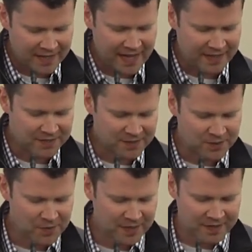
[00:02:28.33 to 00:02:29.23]
Alex
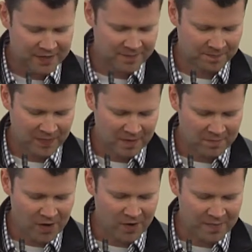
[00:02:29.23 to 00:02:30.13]
Lukin,
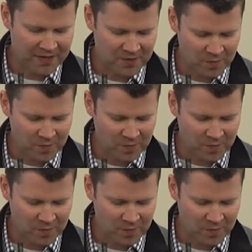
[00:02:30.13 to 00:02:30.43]
Mary Beth